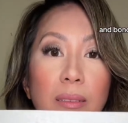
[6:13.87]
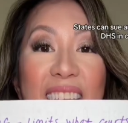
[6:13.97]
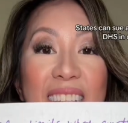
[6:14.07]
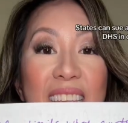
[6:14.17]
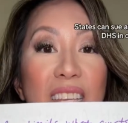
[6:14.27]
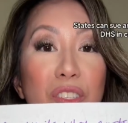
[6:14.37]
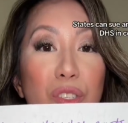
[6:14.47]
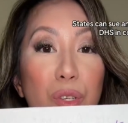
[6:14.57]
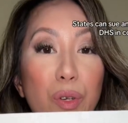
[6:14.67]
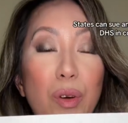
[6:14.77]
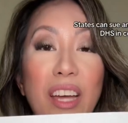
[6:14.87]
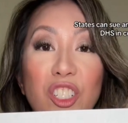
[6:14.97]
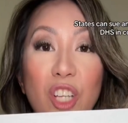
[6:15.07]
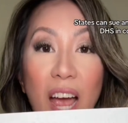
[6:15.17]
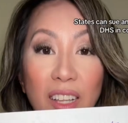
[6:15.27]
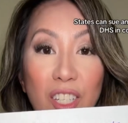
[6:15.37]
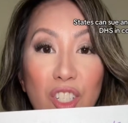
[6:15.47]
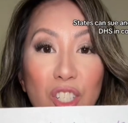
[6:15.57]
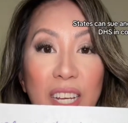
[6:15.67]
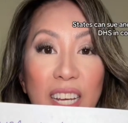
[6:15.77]
States can sue and challenge
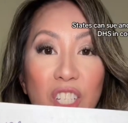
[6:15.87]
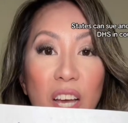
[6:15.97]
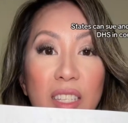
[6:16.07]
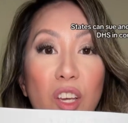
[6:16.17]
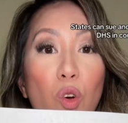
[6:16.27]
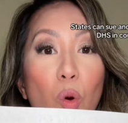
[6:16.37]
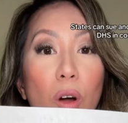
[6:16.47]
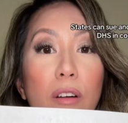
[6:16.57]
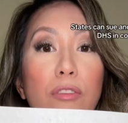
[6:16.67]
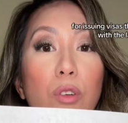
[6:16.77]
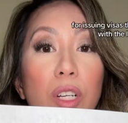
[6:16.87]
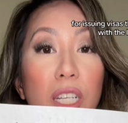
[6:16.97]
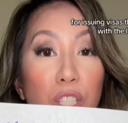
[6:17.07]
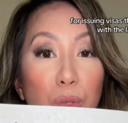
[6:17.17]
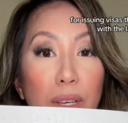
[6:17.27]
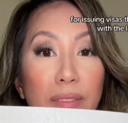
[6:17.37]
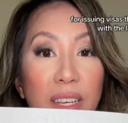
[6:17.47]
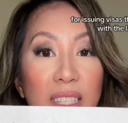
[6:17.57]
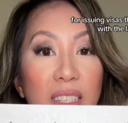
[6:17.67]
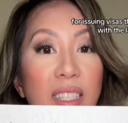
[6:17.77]
DHS in court for issuing
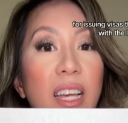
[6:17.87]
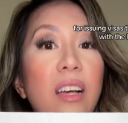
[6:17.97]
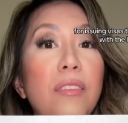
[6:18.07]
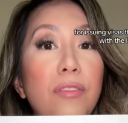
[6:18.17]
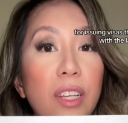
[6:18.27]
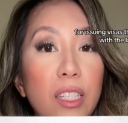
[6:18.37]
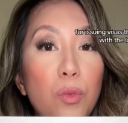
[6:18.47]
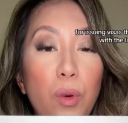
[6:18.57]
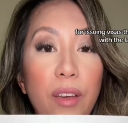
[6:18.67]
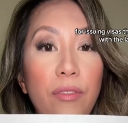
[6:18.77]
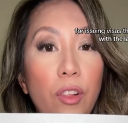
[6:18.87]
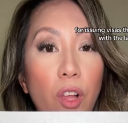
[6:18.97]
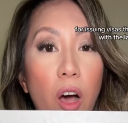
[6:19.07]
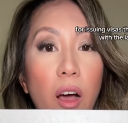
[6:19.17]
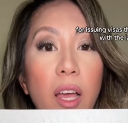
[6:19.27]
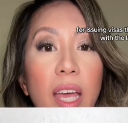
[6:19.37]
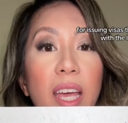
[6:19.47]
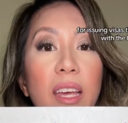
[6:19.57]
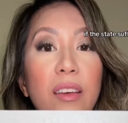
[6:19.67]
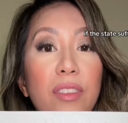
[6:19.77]
visas that conflict with the law
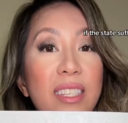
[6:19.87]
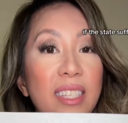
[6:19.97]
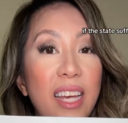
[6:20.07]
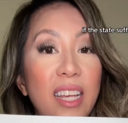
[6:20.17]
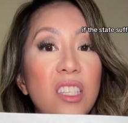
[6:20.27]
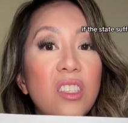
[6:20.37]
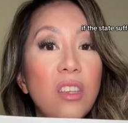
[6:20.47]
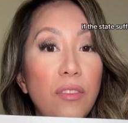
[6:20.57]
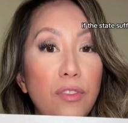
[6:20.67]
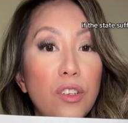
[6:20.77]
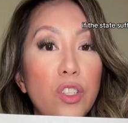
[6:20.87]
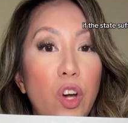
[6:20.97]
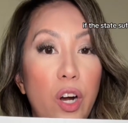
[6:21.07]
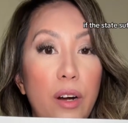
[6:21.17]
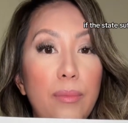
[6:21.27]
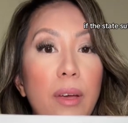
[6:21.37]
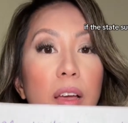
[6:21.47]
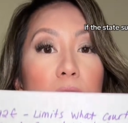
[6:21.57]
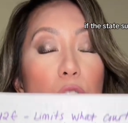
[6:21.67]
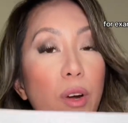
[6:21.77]
if the state suffers harm.
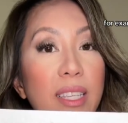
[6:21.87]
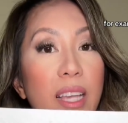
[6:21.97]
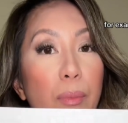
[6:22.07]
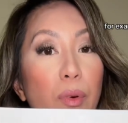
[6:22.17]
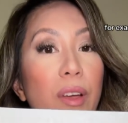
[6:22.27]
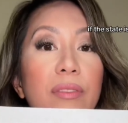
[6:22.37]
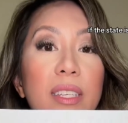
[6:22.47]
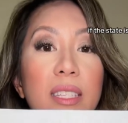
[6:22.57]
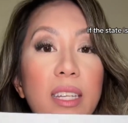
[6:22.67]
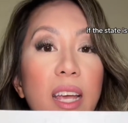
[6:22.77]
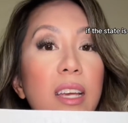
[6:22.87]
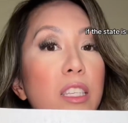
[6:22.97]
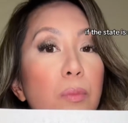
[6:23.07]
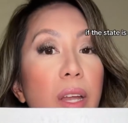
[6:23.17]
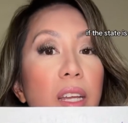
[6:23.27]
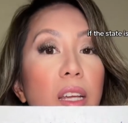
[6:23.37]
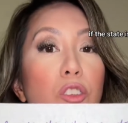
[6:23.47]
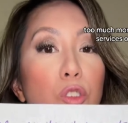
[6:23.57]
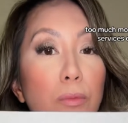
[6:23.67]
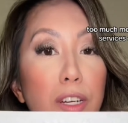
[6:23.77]
For example, if the state is spending
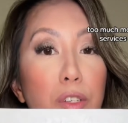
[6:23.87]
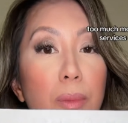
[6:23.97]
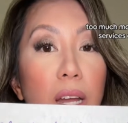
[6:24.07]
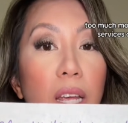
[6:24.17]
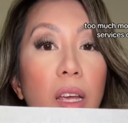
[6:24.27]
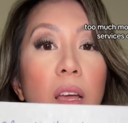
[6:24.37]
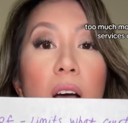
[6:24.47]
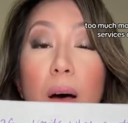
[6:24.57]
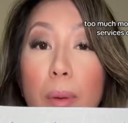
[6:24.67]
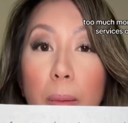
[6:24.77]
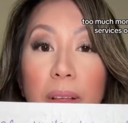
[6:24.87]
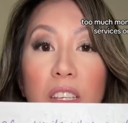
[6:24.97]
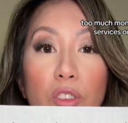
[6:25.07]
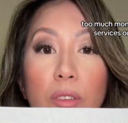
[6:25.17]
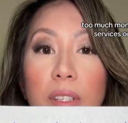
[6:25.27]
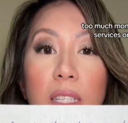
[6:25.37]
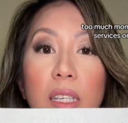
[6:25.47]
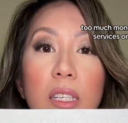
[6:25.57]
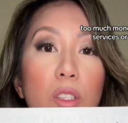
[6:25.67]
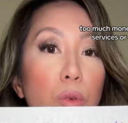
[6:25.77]
too much money on public
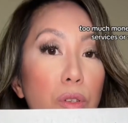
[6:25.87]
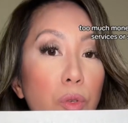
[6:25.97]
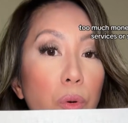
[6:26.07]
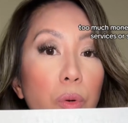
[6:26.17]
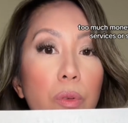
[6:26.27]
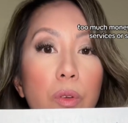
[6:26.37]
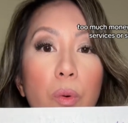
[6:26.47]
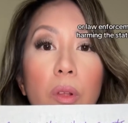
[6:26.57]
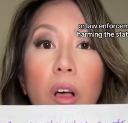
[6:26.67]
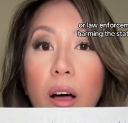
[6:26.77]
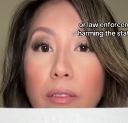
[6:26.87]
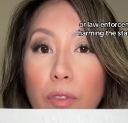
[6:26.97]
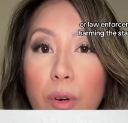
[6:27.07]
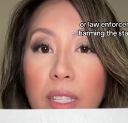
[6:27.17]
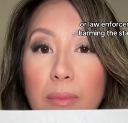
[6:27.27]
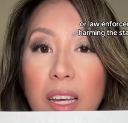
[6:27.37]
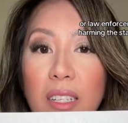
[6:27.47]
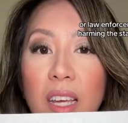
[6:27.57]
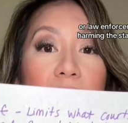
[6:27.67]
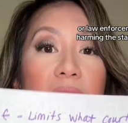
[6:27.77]
services or schools or law
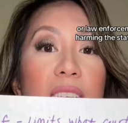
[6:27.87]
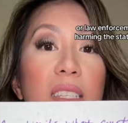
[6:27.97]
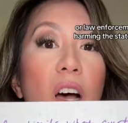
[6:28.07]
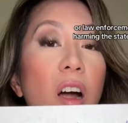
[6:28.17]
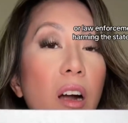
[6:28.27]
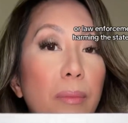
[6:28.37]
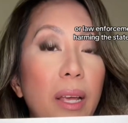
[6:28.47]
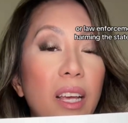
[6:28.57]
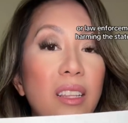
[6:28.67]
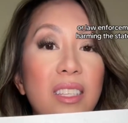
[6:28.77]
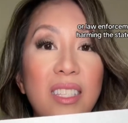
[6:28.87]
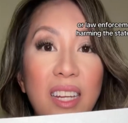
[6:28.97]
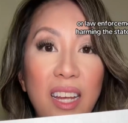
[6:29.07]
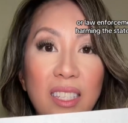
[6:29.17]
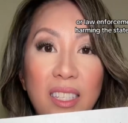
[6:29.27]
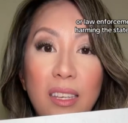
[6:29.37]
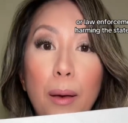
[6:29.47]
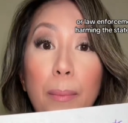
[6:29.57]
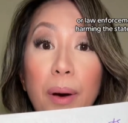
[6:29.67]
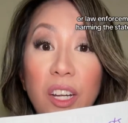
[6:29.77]
enforcement that is harming the state's
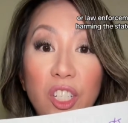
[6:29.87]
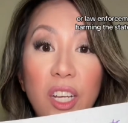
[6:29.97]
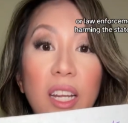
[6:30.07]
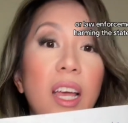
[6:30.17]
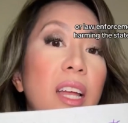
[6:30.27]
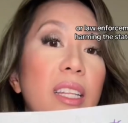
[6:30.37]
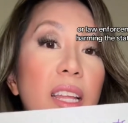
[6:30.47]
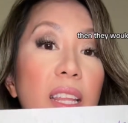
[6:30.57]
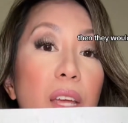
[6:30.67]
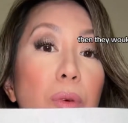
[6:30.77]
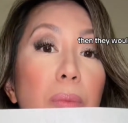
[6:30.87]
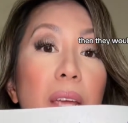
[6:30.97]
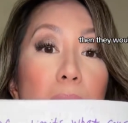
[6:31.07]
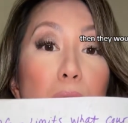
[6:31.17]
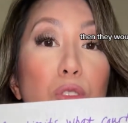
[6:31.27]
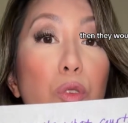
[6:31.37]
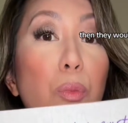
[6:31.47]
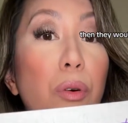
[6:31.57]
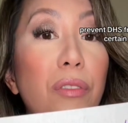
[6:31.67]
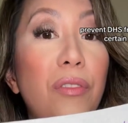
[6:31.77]
budget, then they would be able to
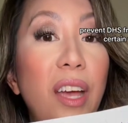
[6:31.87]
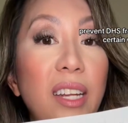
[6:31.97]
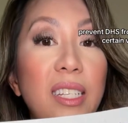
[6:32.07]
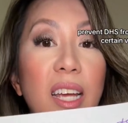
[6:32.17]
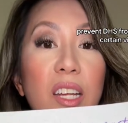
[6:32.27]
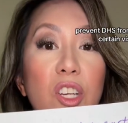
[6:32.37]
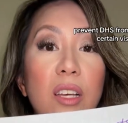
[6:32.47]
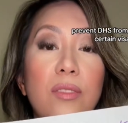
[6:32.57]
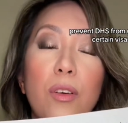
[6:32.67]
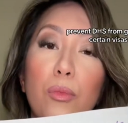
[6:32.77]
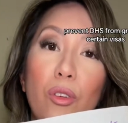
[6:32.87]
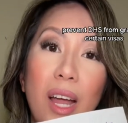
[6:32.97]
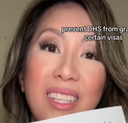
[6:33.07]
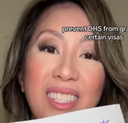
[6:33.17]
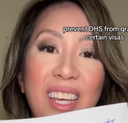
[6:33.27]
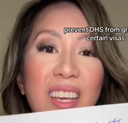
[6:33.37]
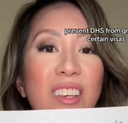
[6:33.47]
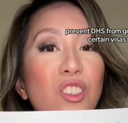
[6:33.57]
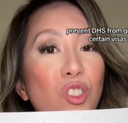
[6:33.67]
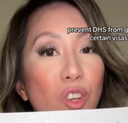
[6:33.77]
prevent DHS from granting
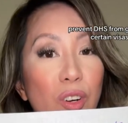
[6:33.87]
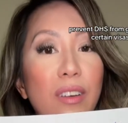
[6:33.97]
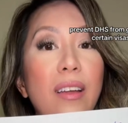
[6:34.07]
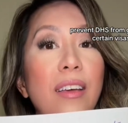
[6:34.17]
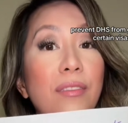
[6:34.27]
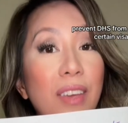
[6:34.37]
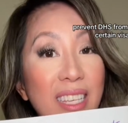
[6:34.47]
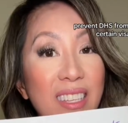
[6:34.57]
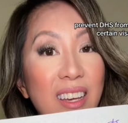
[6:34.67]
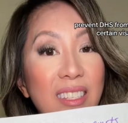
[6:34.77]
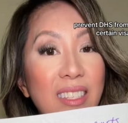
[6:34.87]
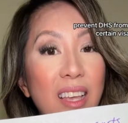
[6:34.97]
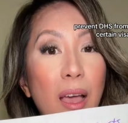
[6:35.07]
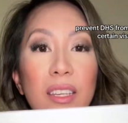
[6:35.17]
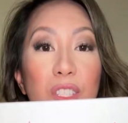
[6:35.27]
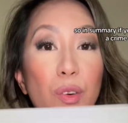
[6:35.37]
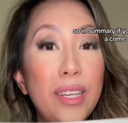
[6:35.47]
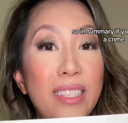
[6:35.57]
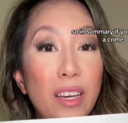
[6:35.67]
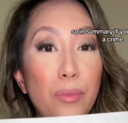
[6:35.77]
certain visas. So, in
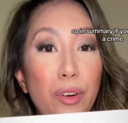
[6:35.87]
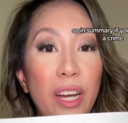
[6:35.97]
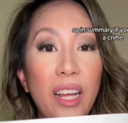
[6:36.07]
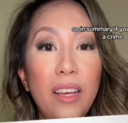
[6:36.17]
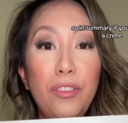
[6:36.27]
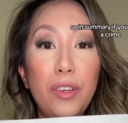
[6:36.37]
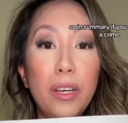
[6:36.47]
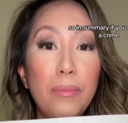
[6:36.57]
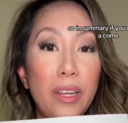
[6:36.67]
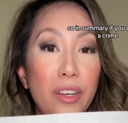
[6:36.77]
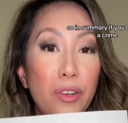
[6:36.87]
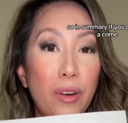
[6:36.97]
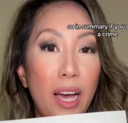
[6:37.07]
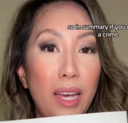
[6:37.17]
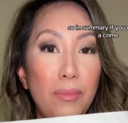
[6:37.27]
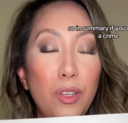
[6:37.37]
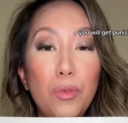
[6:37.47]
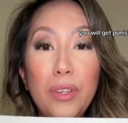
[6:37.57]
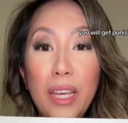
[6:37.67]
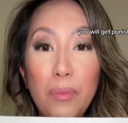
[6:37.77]
summary, if you commit a crime, you will
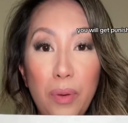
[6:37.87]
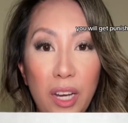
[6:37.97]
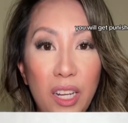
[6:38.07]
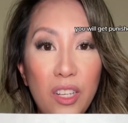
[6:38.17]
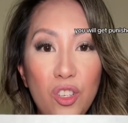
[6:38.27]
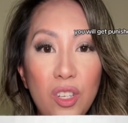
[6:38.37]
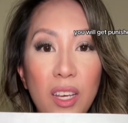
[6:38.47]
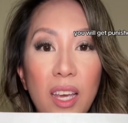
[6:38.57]
get punished.